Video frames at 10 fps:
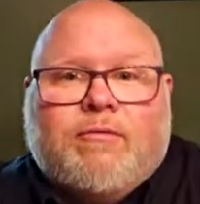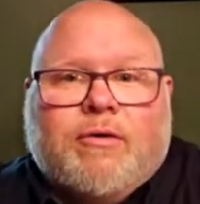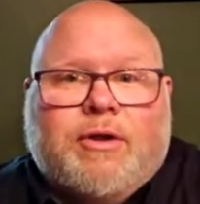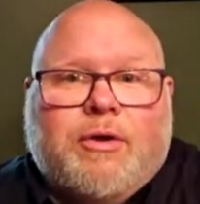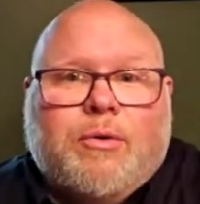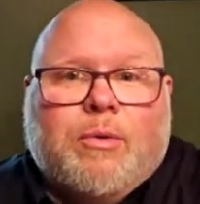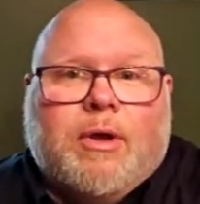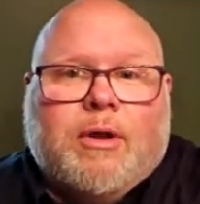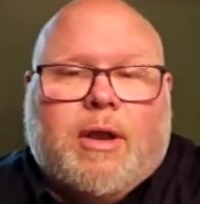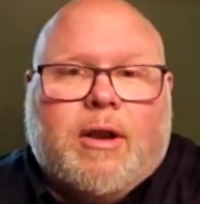for you.
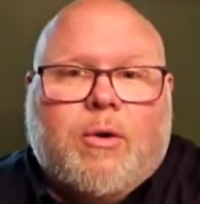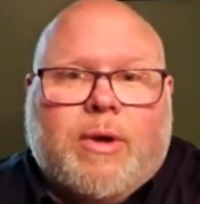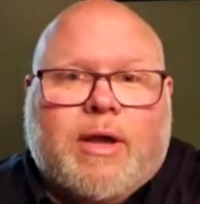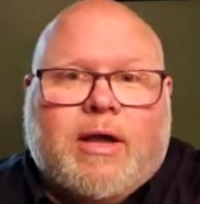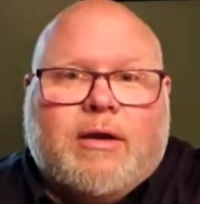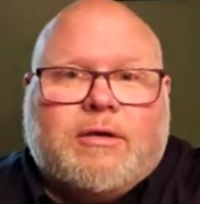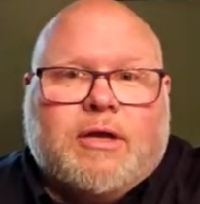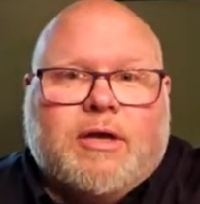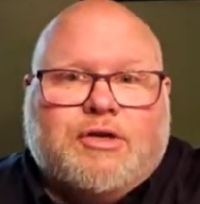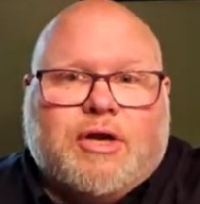I know we got
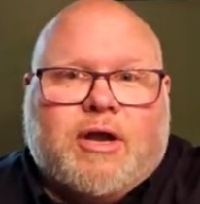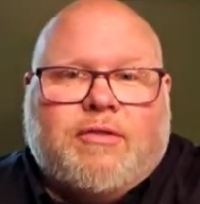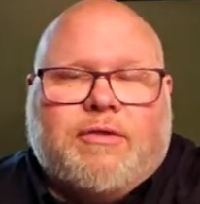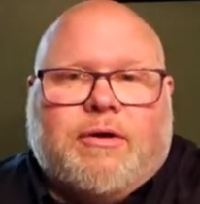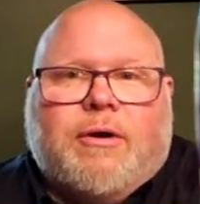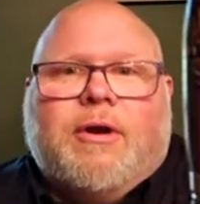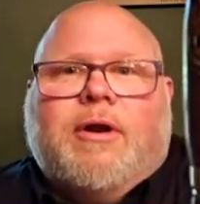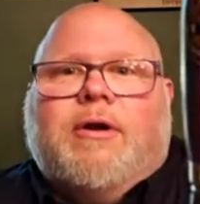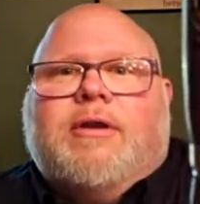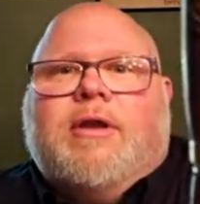Jonathan on
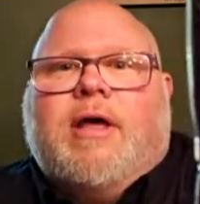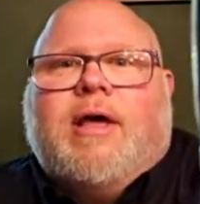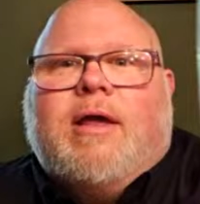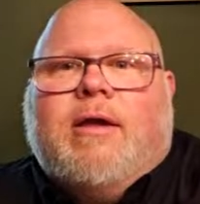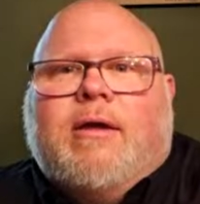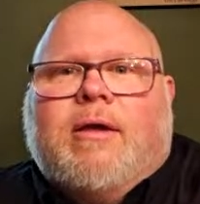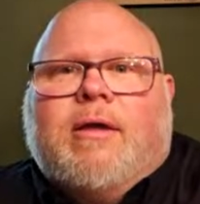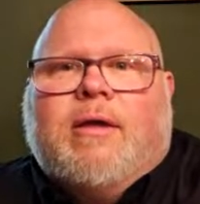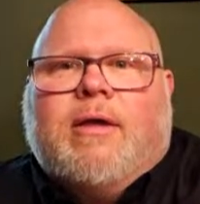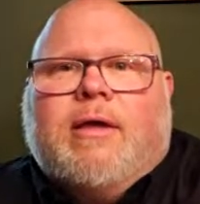here today.
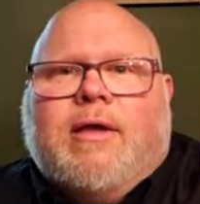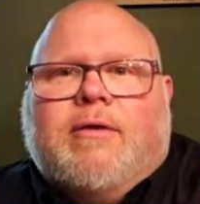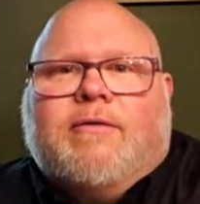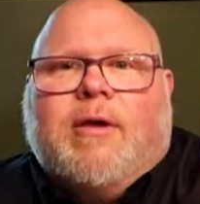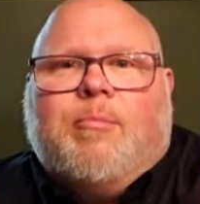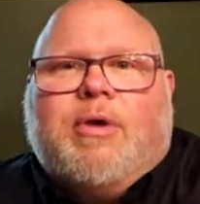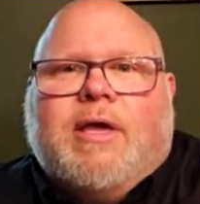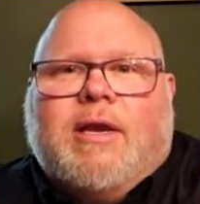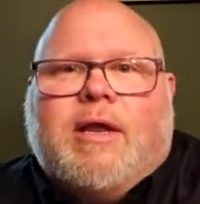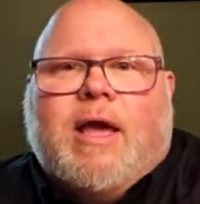He is a
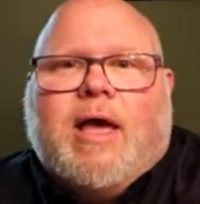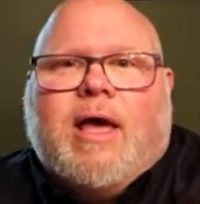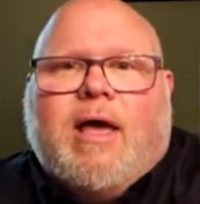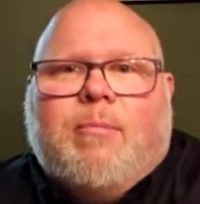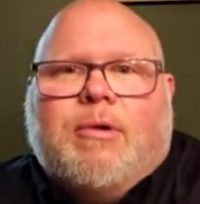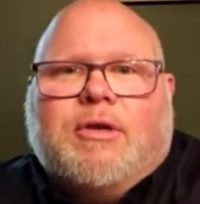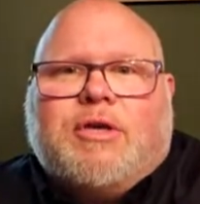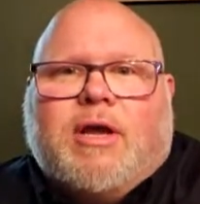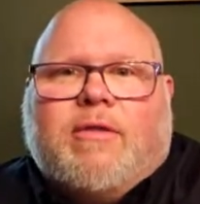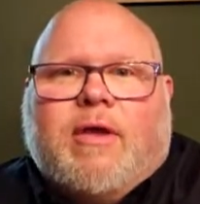pin guy, but
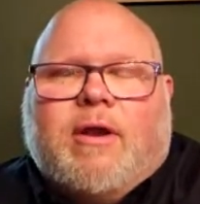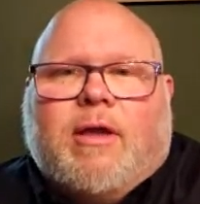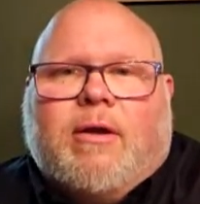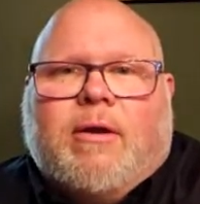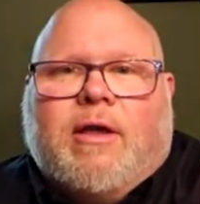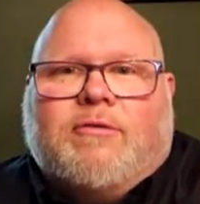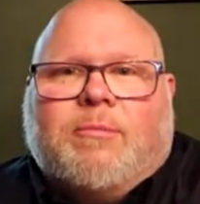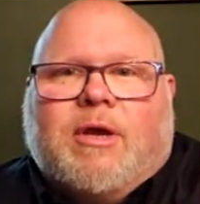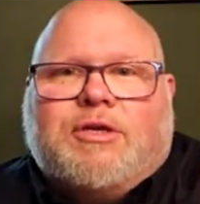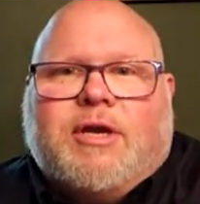check that out. Has
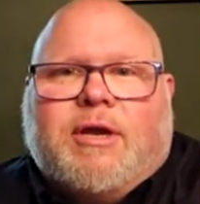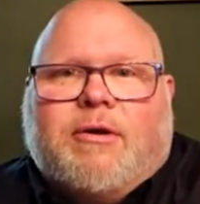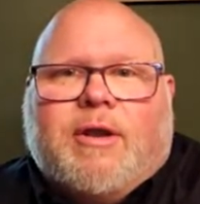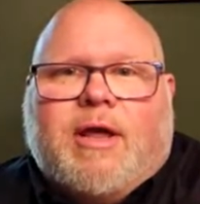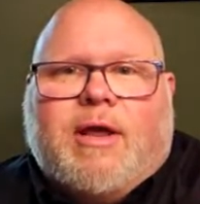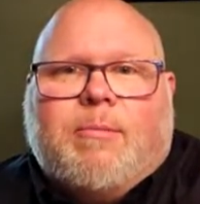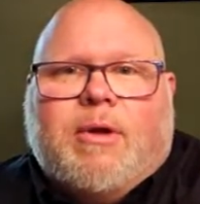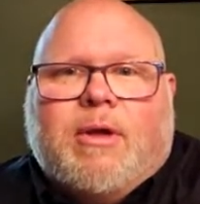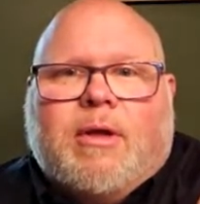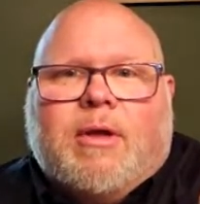my channel
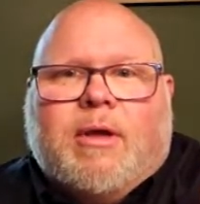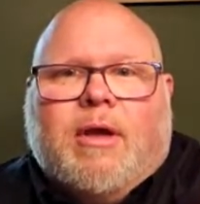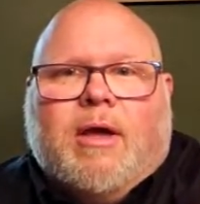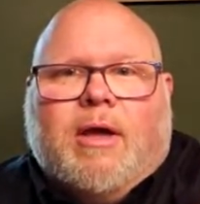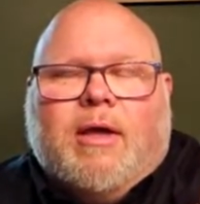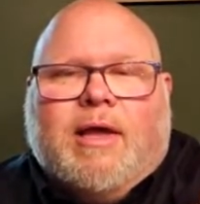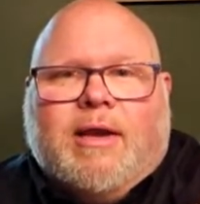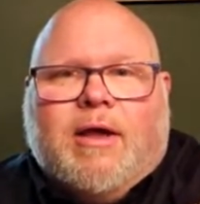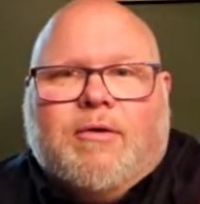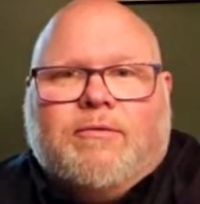name. He
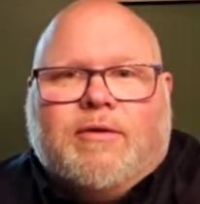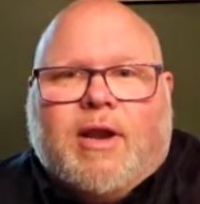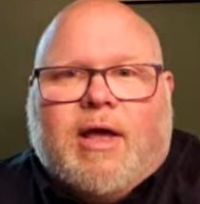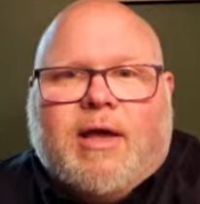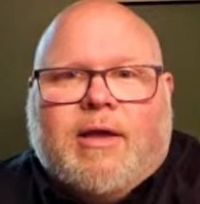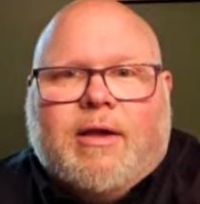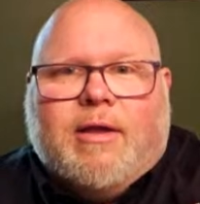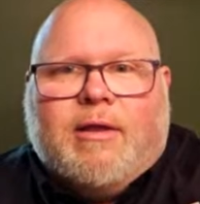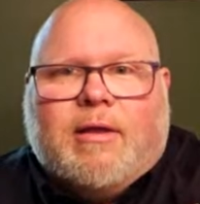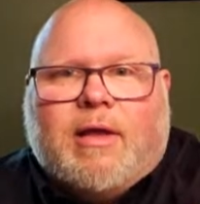knows that
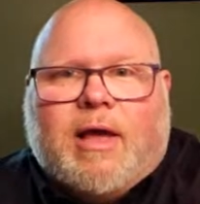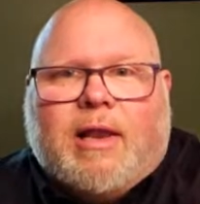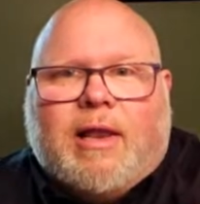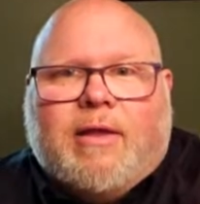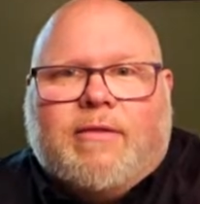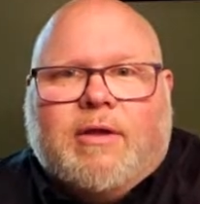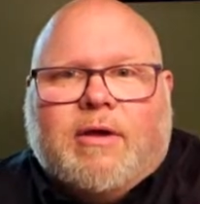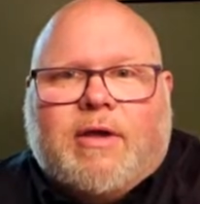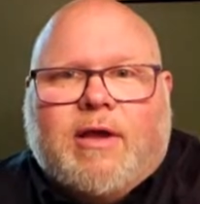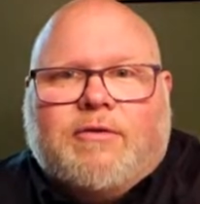I like the
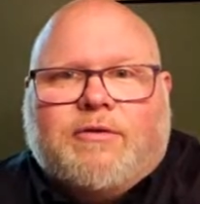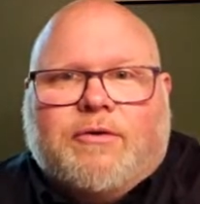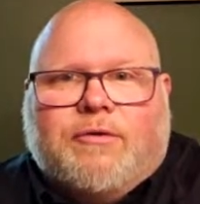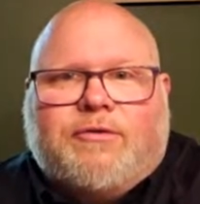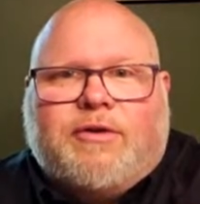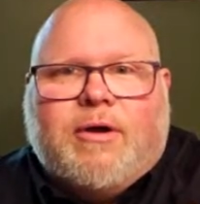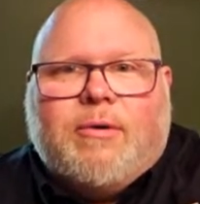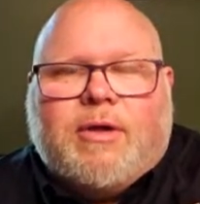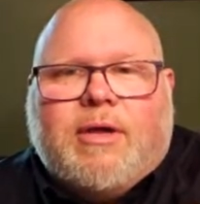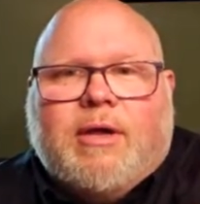occasional
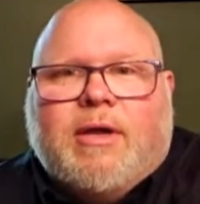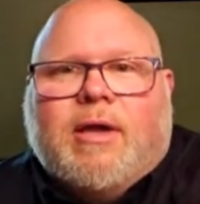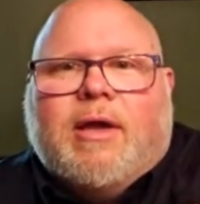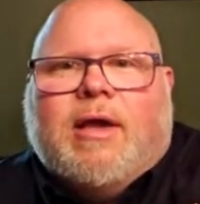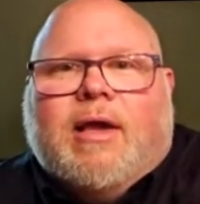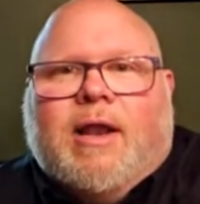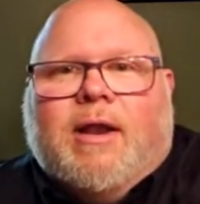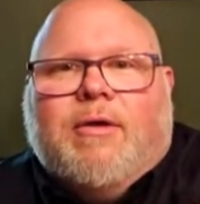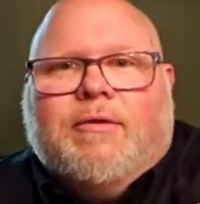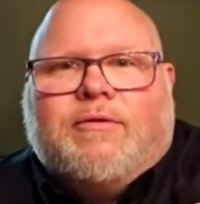stogie, and I
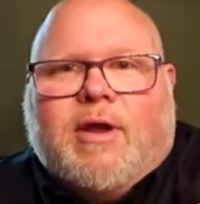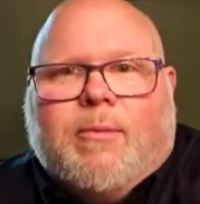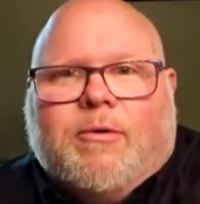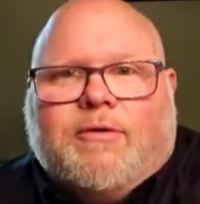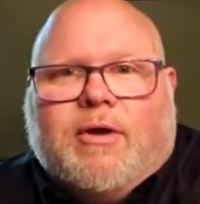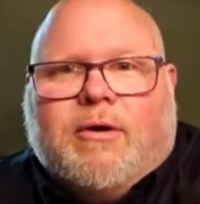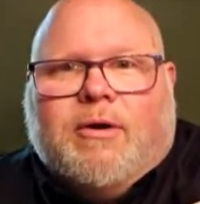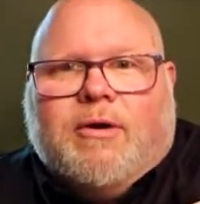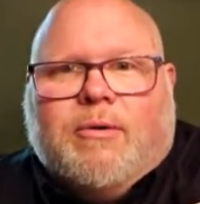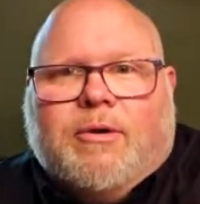know this camera is not
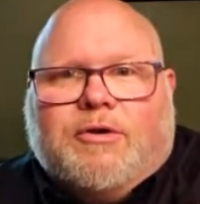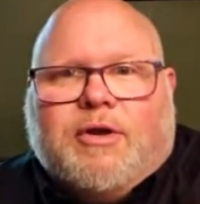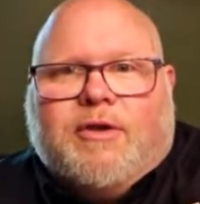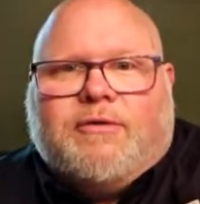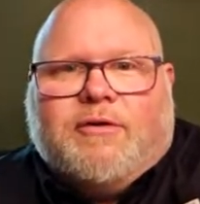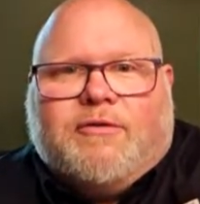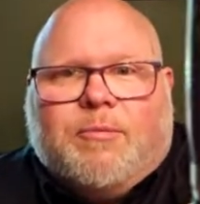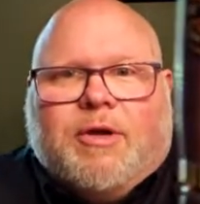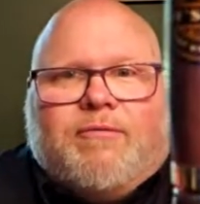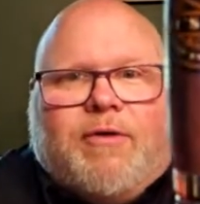going to do it justice,
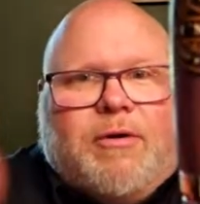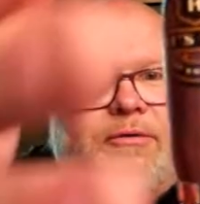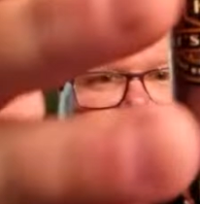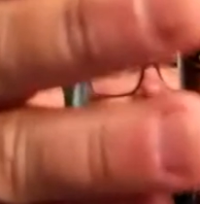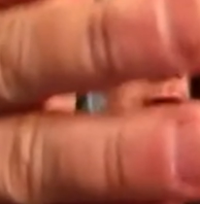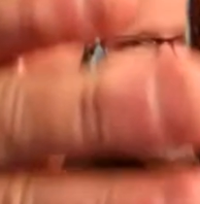but folks,